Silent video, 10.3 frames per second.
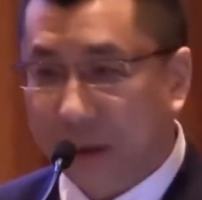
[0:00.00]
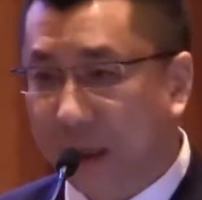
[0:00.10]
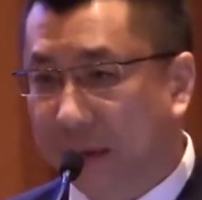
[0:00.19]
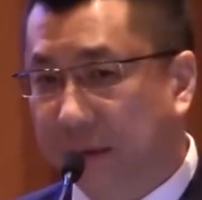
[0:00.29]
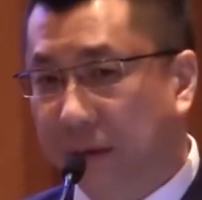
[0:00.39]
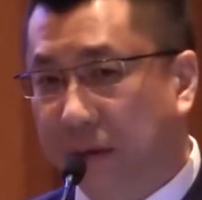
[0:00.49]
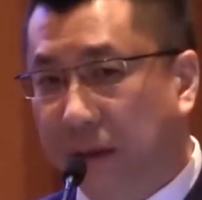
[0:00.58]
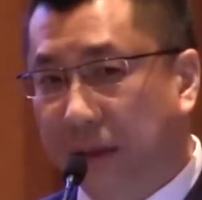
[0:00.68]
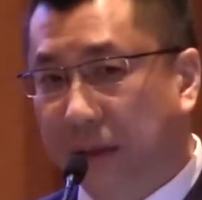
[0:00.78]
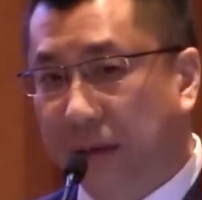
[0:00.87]
And
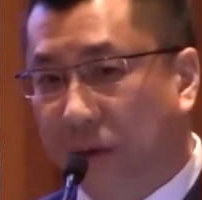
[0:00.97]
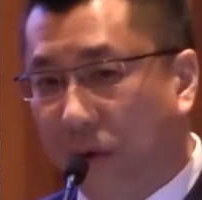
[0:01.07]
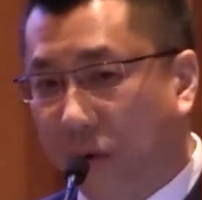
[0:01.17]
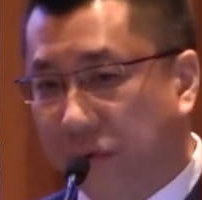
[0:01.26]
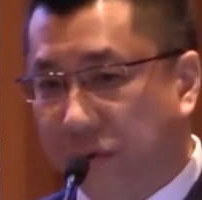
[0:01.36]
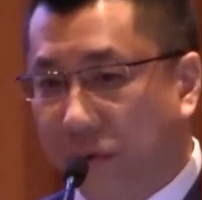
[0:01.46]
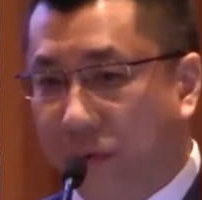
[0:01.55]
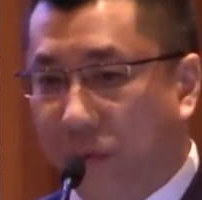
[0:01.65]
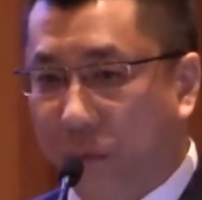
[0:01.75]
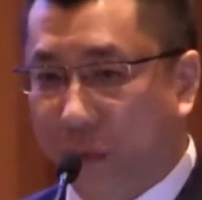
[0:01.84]

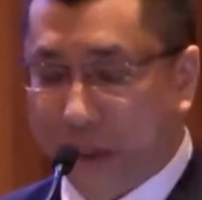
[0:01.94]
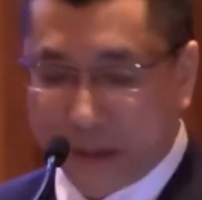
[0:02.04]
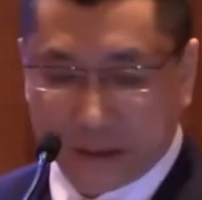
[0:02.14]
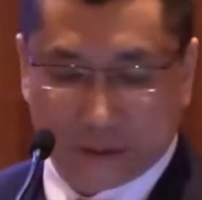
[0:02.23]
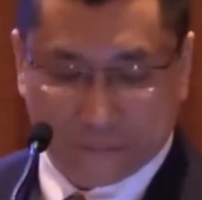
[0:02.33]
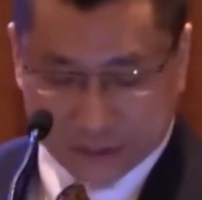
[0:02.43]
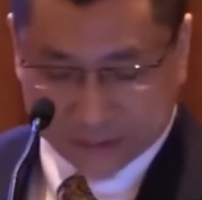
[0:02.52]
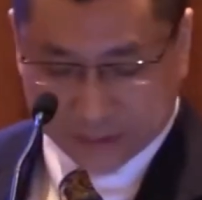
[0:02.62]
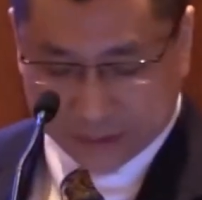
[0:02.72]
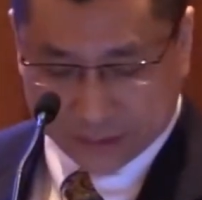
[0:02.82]
also, we needed
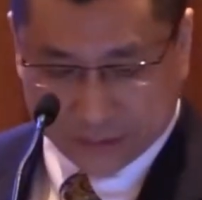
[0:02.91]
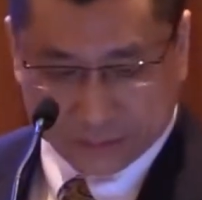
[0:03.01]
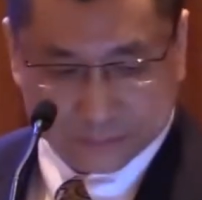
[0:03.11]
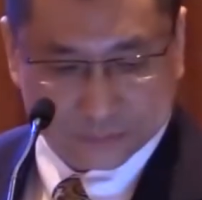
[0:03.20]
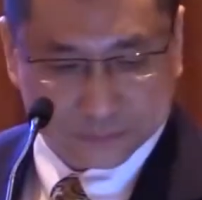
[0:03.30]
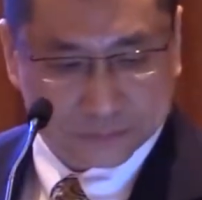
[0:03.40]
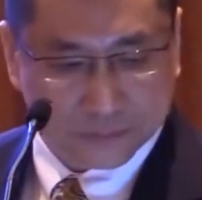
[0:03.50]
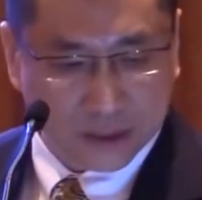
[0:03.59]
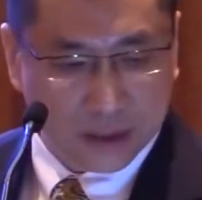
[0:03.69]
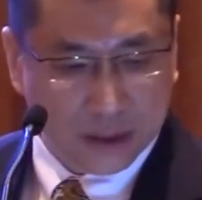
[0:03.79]
visibility.
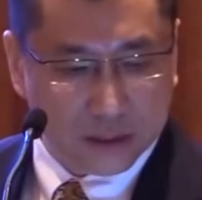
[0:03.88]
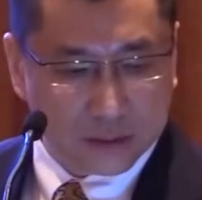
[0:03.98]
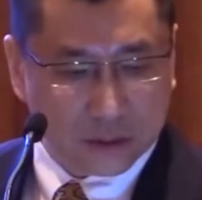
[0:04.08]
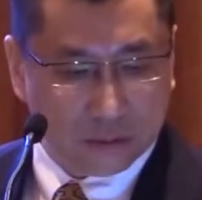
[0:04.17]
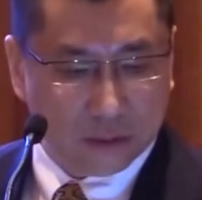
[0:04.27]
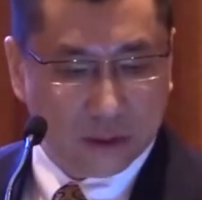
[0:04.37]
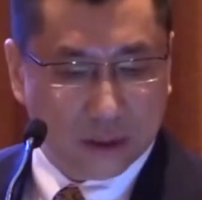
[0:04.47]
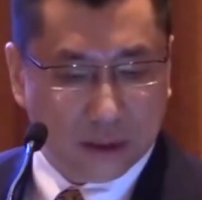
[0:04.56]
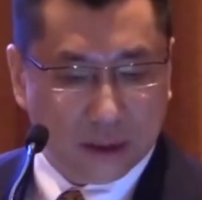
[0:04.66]
So